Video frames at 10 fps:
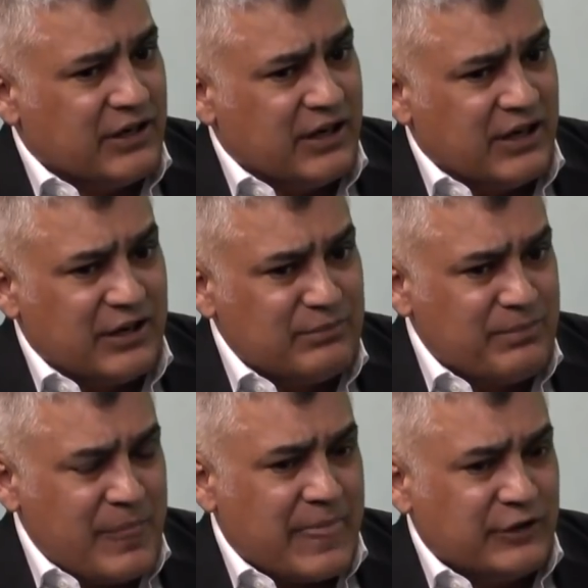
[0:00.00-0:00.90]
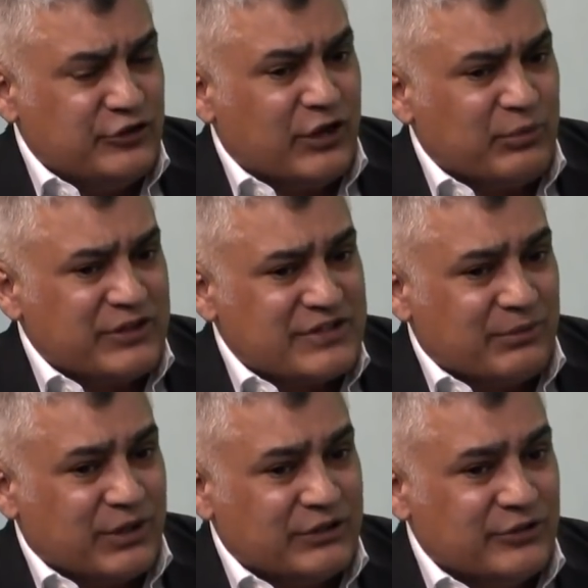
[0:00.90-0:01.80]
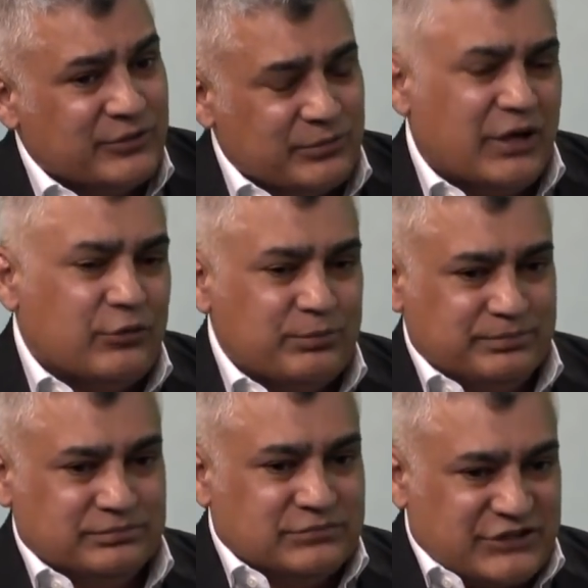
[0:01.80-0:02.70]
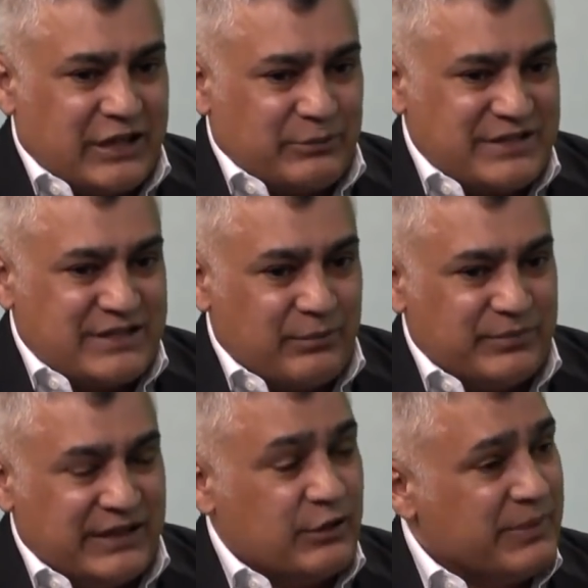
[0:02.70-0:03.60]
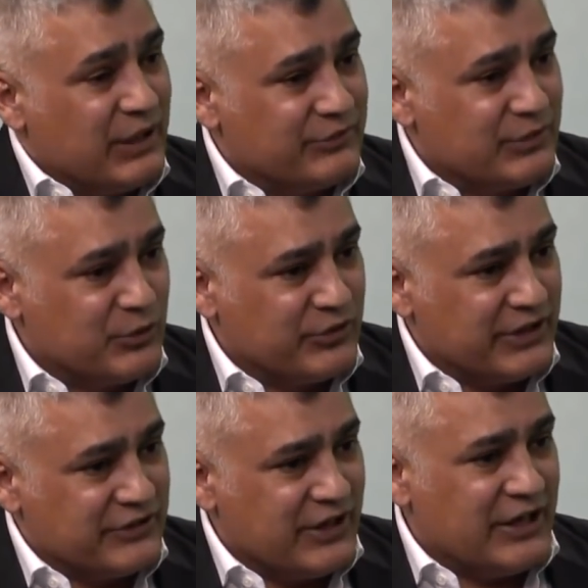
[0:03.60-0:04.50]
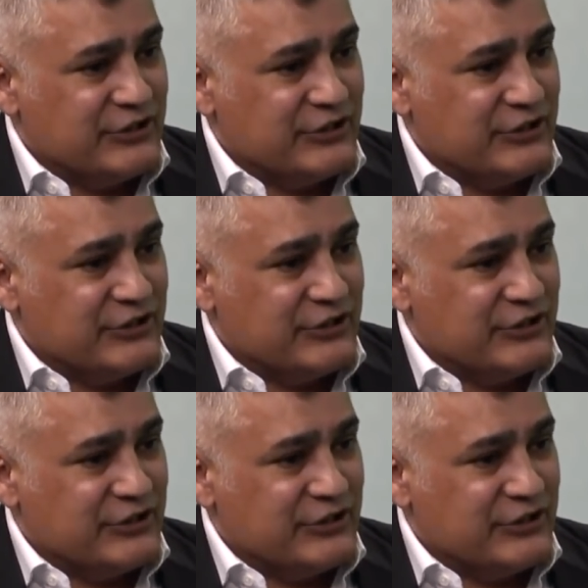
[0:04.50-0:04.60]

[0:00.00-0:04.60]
You don't want someone who, I'll set up this company, I'll pay off the mortgage.